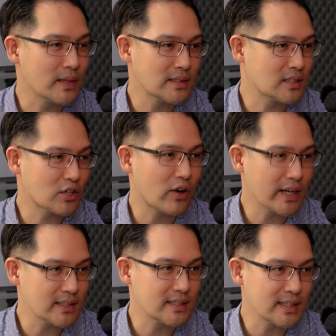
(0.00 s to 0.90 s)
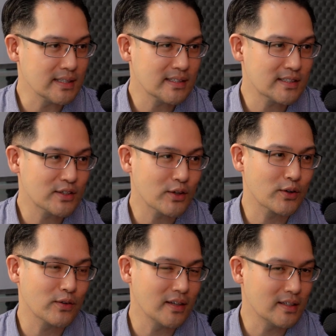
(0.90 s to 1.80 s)
It's a chronic disease,
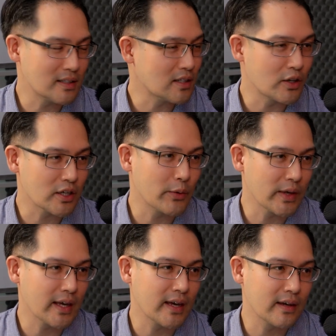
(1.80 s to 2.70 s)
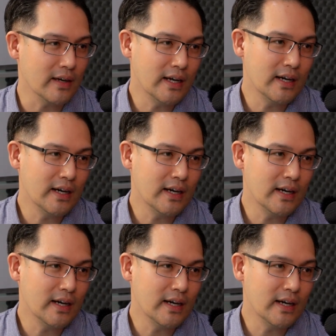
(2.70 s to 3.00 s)
so it's just ongoing care,